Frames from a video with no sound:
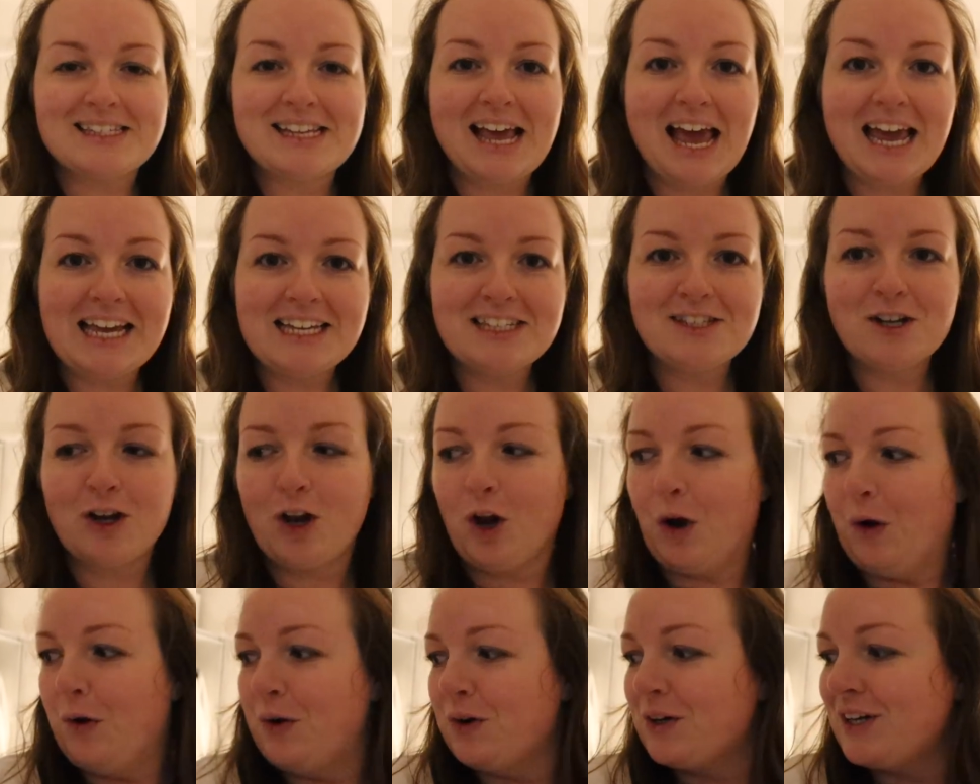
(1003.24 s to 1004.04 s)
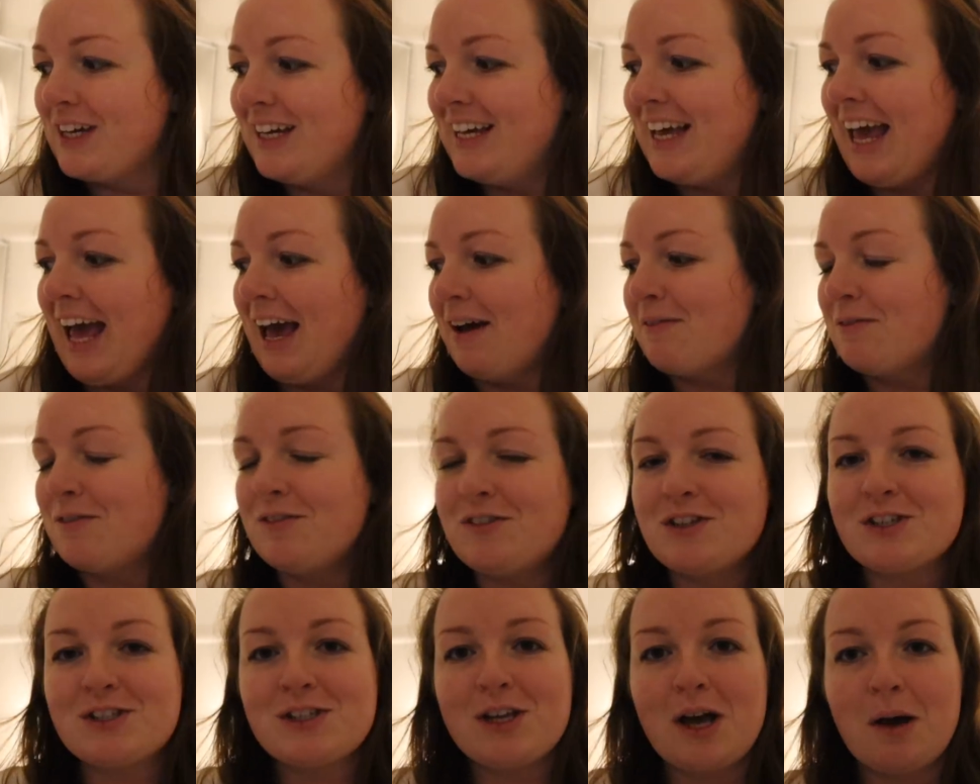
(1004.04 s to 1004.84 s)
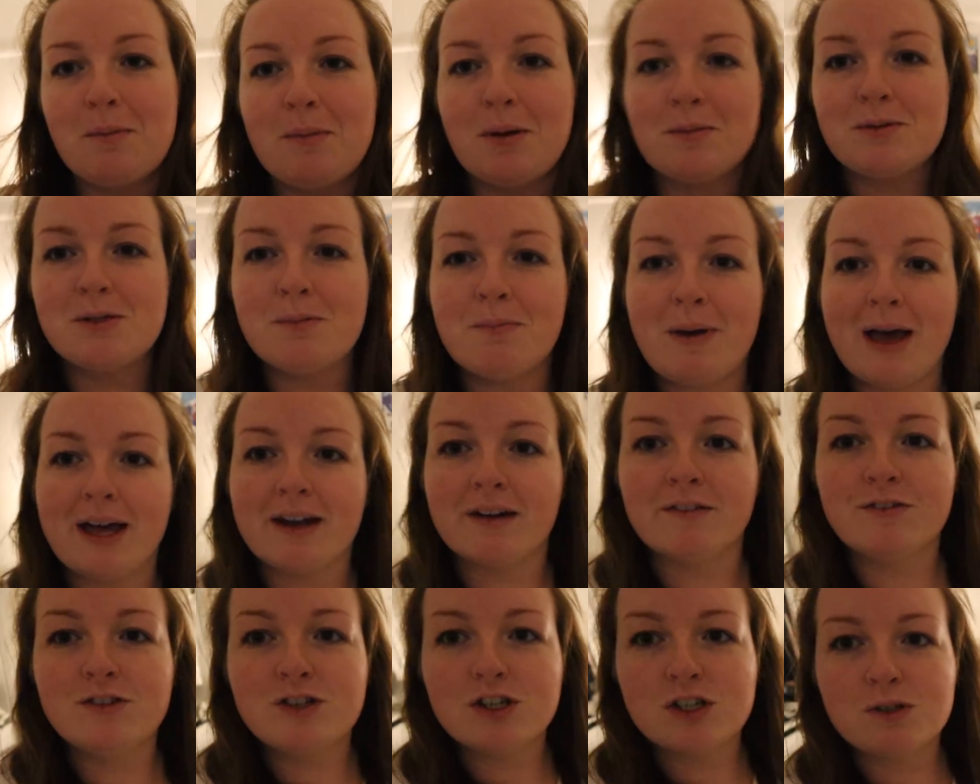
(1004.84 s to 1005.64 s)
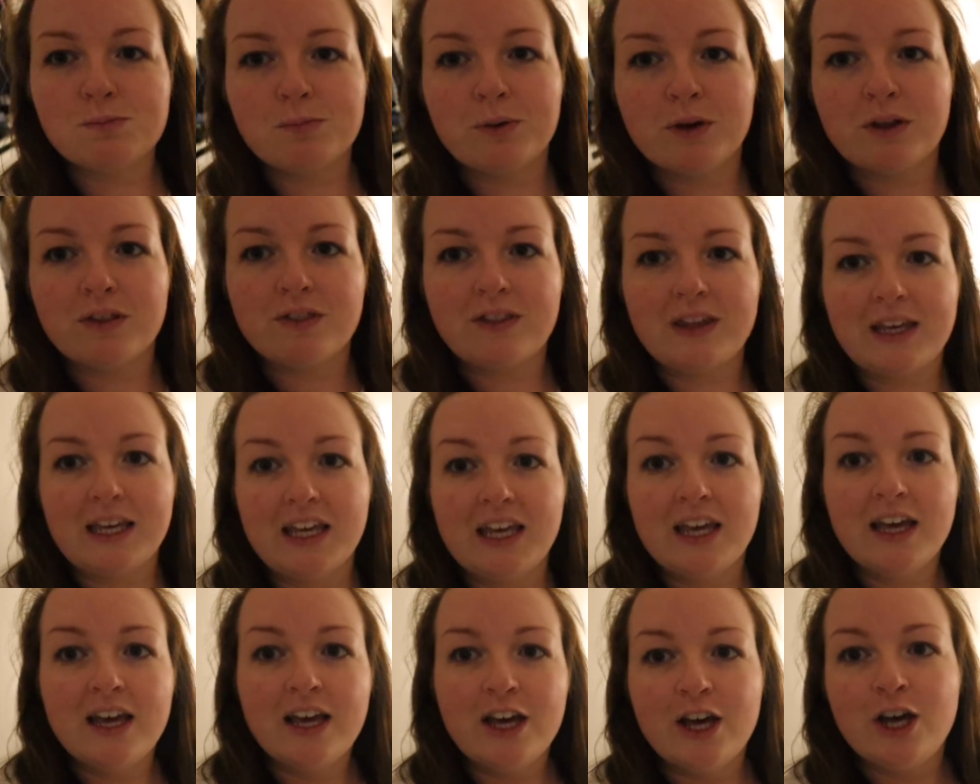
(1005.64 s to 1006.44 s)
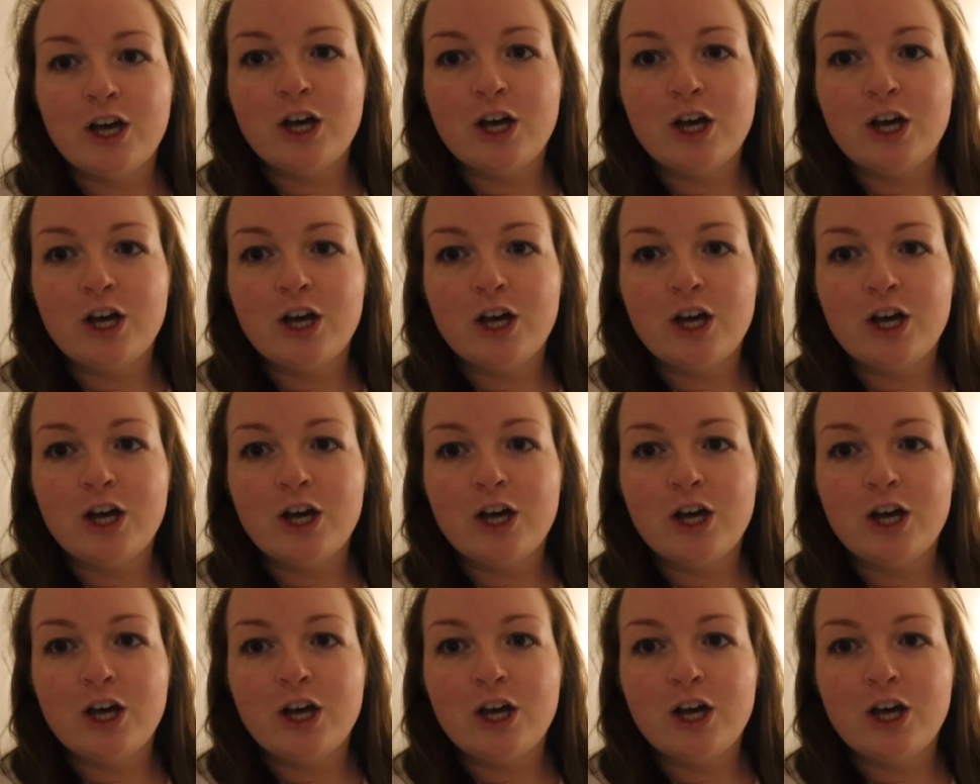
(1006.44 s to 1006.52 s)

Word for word: it's eight o'clock and we've just come up to bed. I've just put the